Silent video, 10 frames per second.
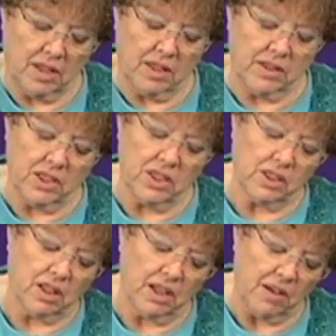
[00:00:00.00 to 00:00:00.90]
And this
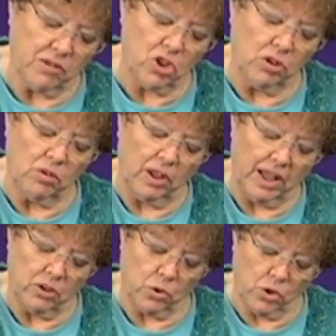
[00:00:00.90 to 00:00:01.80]
is going to have 2
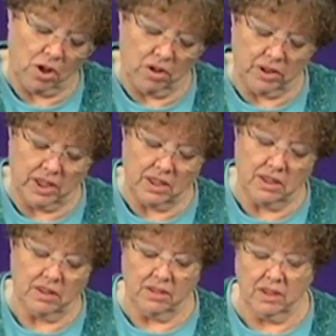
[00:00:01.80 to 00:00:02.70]
layers on it,
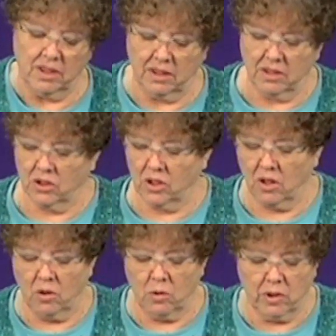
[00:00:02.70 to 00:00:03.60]

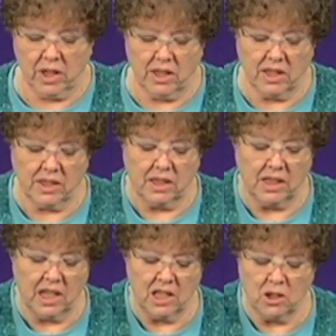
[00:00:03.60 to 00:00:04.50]
so it doesn't
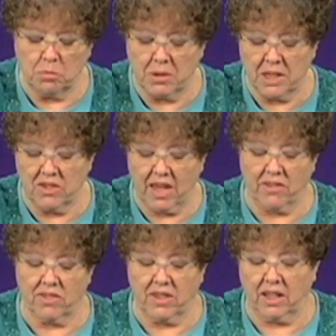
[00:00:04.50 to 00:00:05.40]
need to be
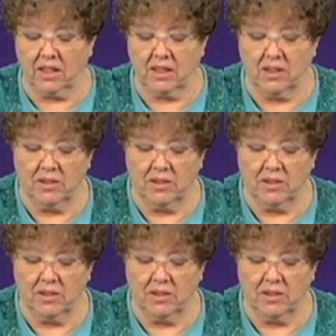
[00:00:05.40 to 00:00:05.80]
that thick.